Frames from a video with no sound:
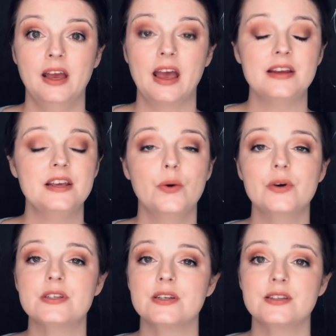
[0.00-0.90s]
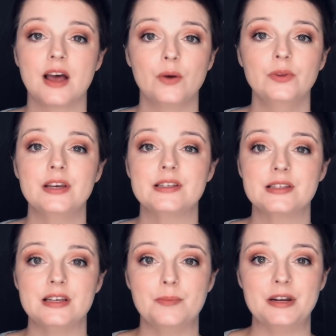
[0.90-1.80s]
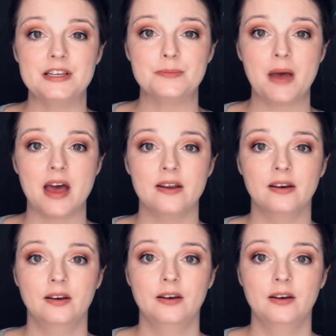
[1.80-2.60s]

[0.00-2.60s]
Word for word: and he was soundly asleep in his bed.